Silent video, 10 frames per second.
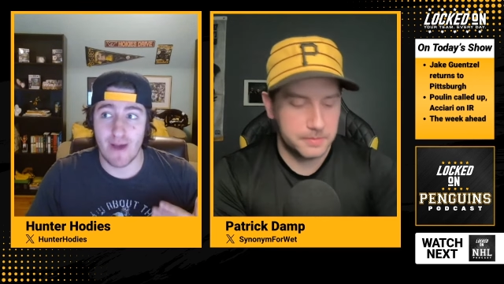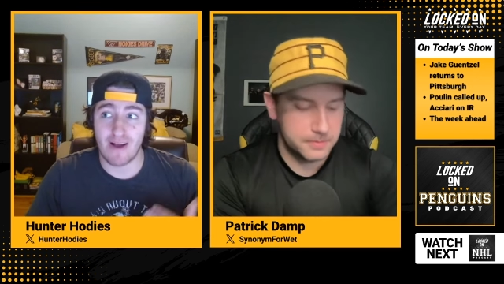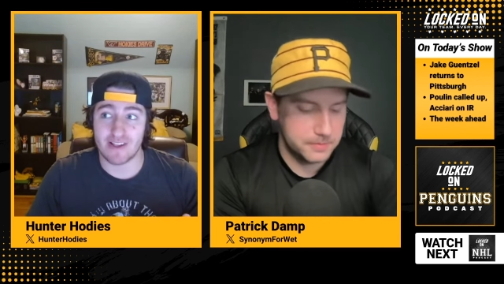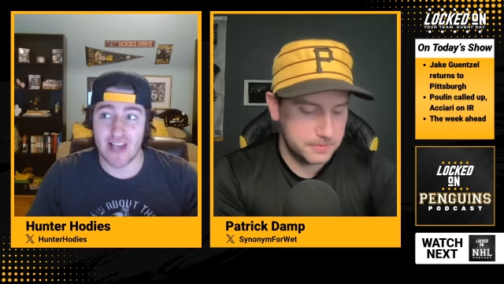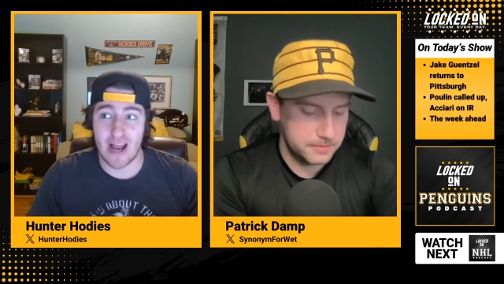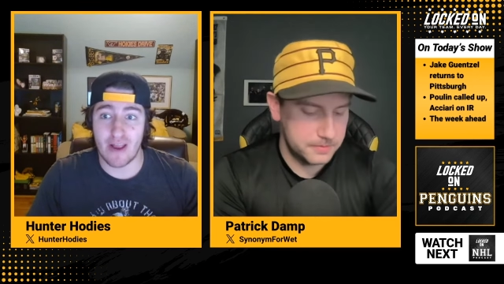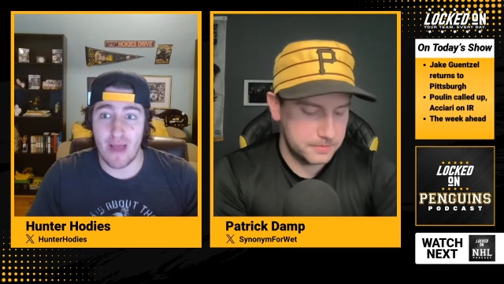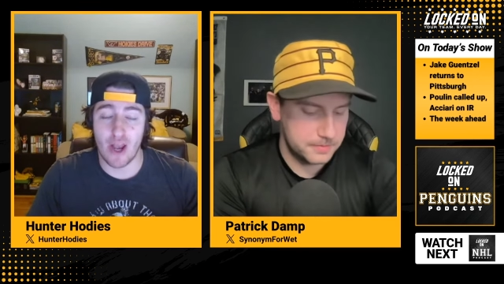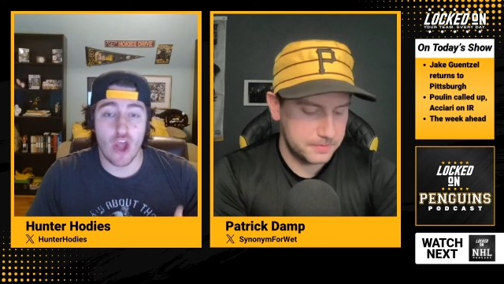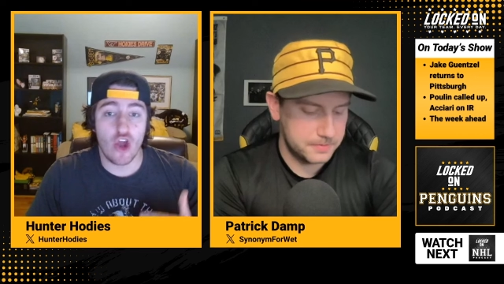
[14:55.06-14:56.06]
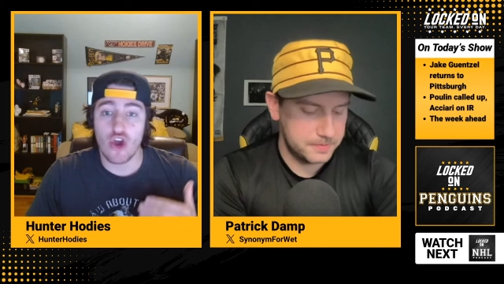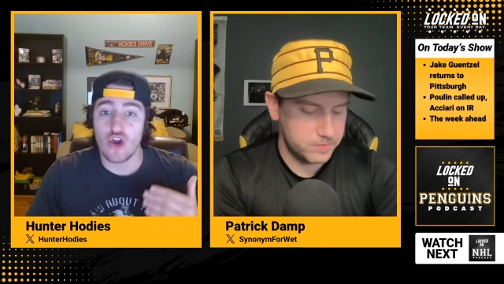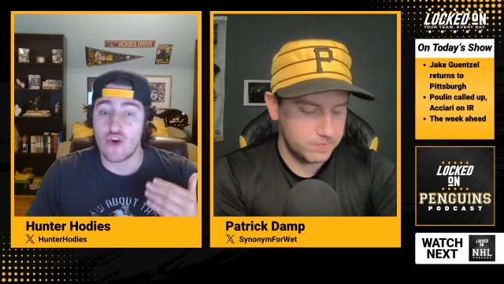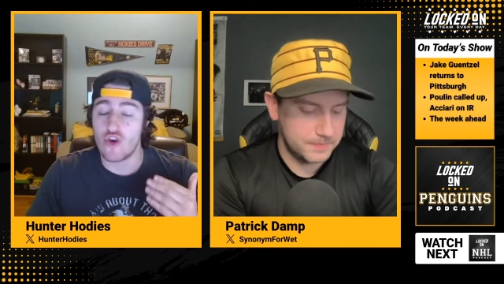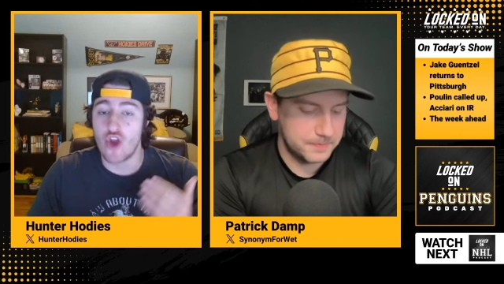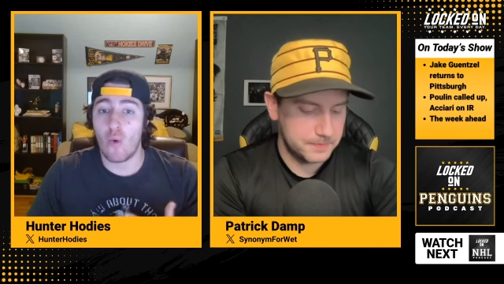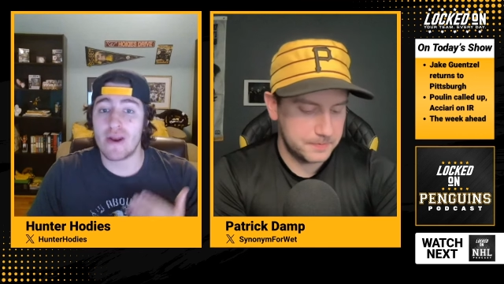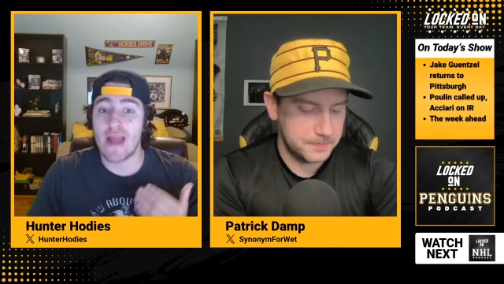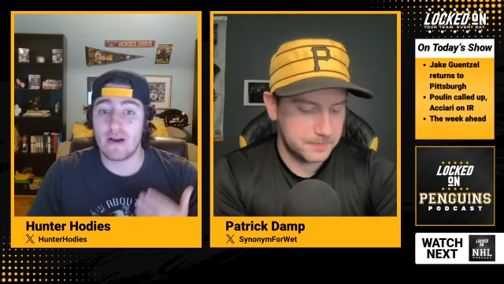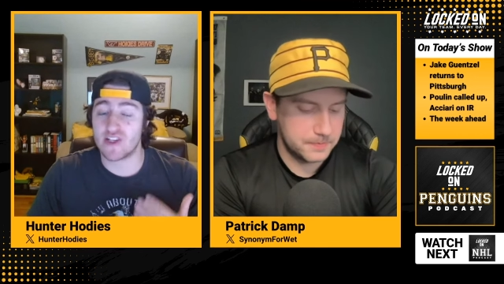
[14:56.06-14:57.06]
Speaker 1: but outside of that, no
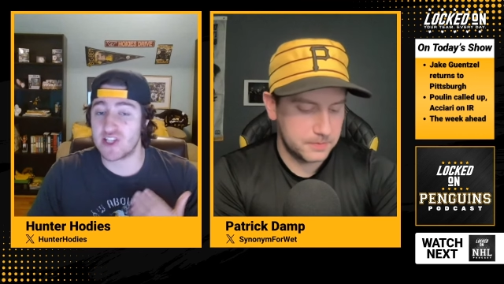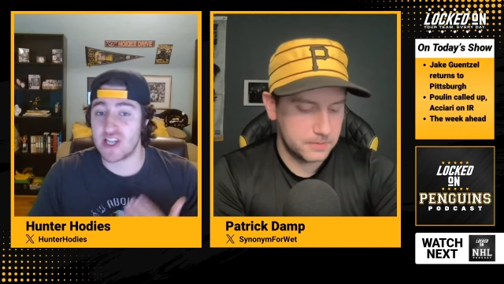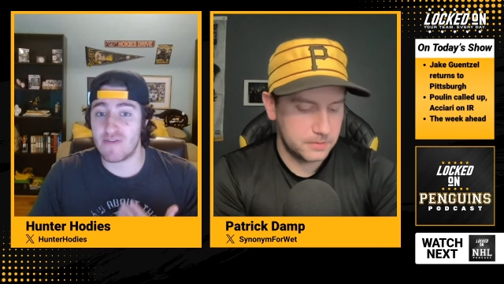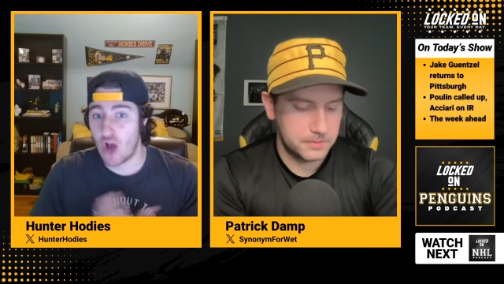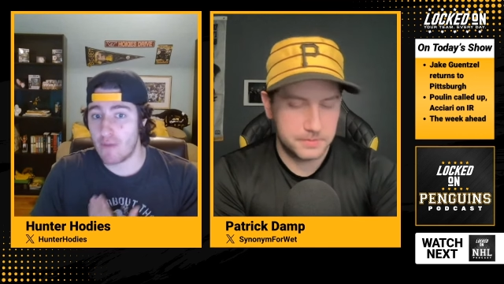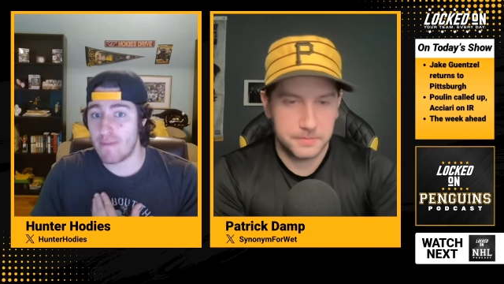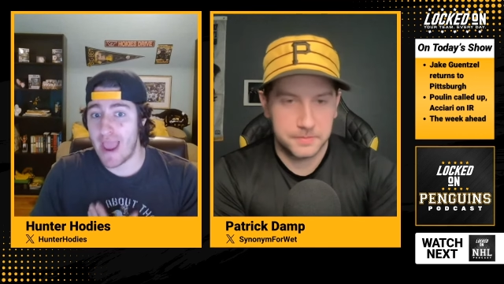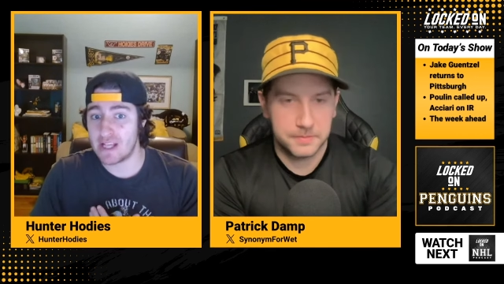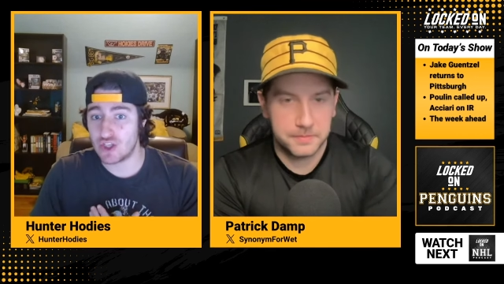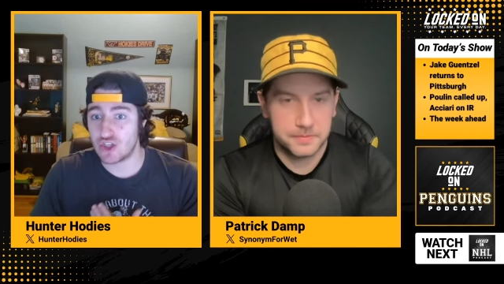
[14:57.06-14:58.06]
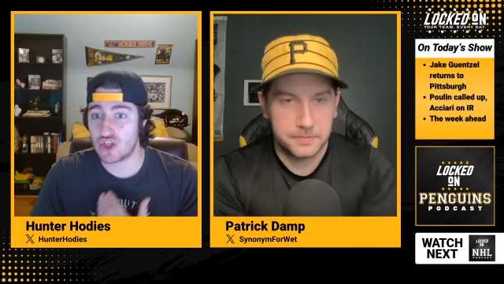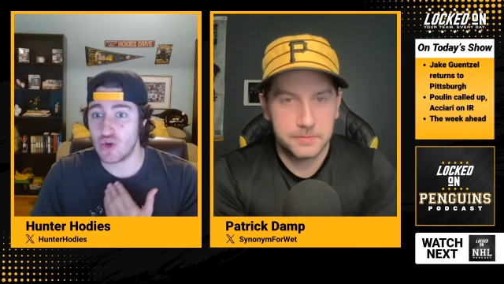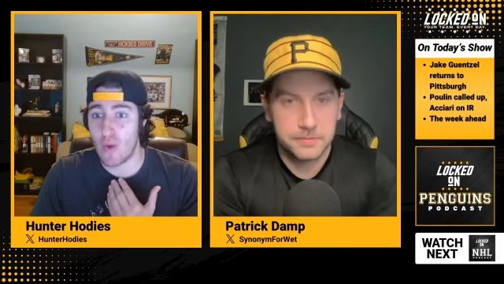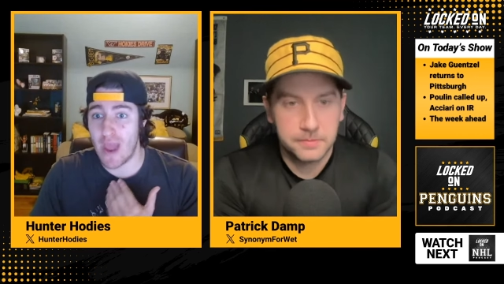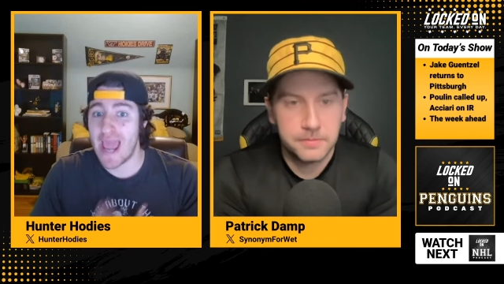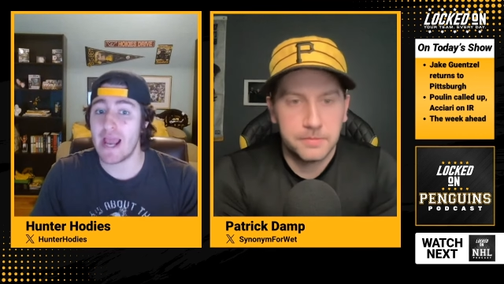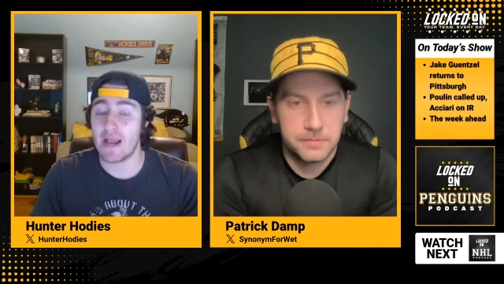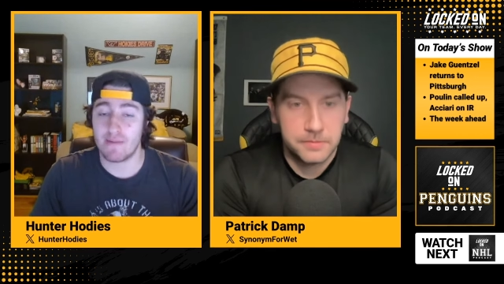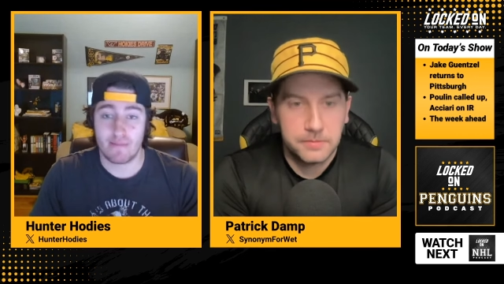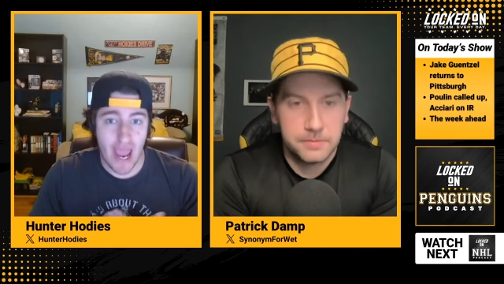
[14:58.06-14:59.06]
one else is even on pace to hit
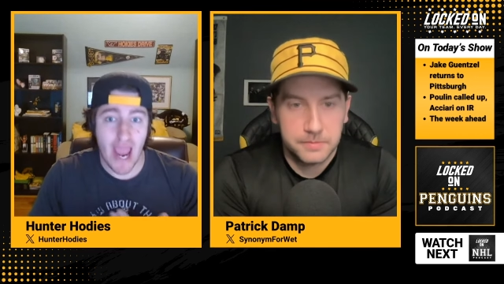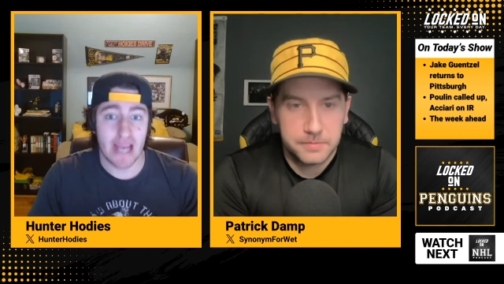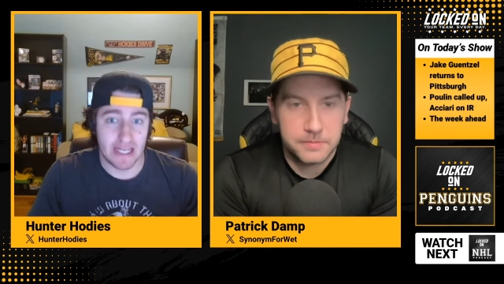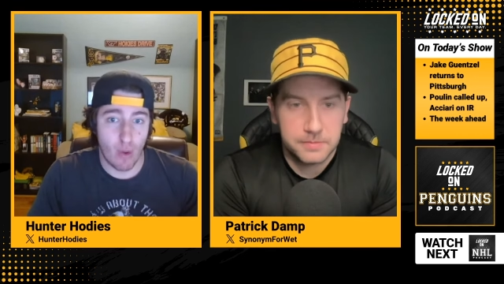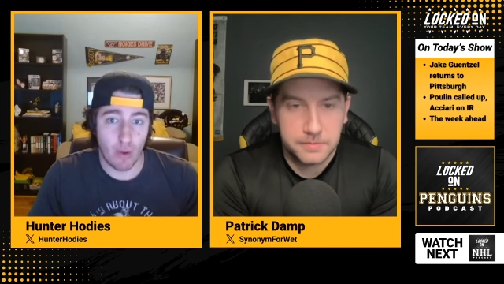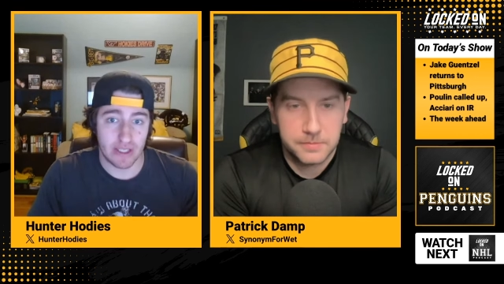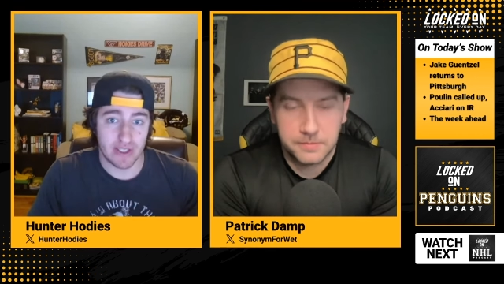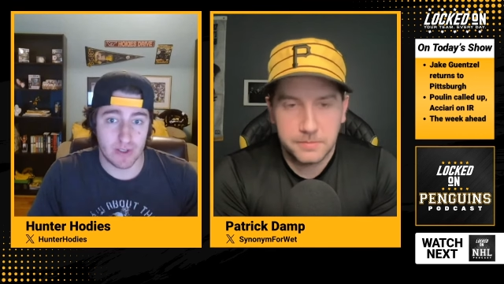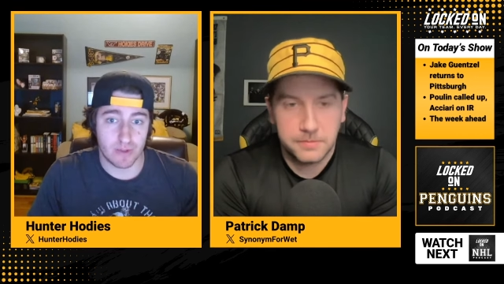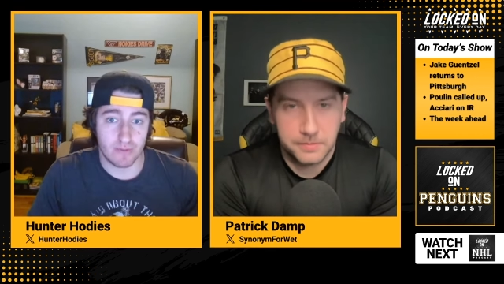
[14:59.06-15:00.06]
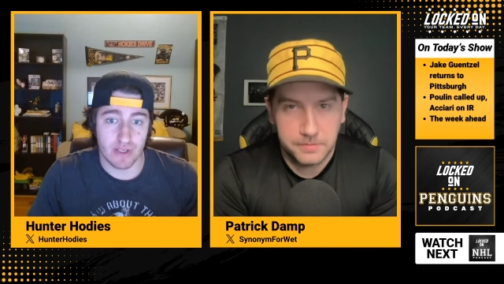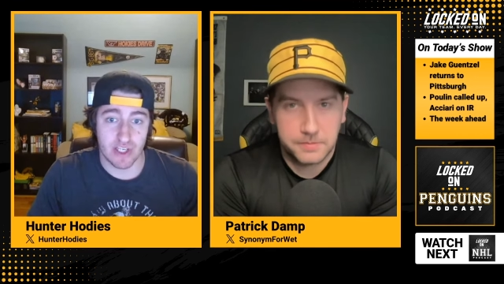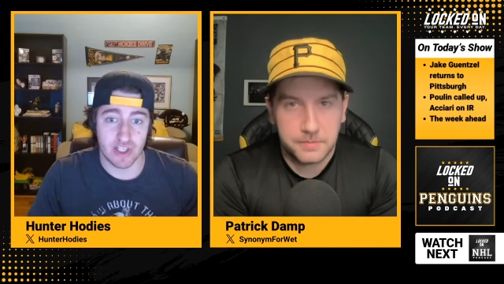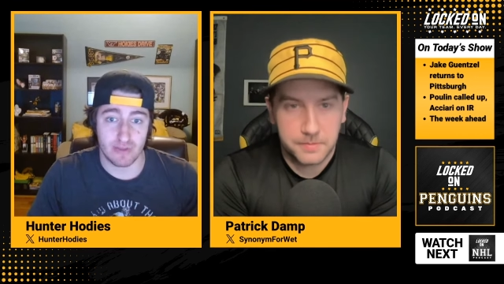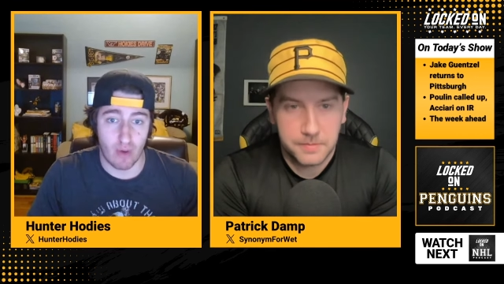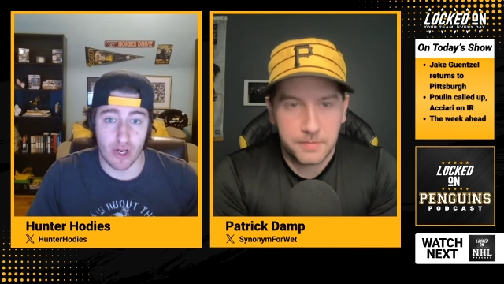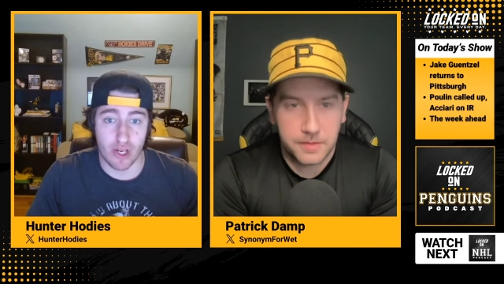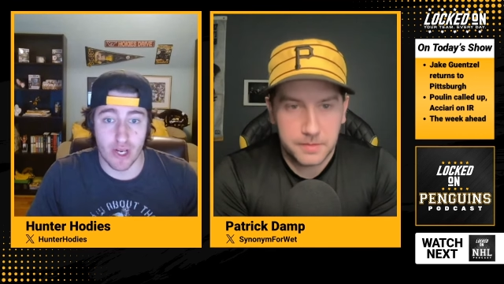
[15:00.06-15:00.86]
80 points this season. Marty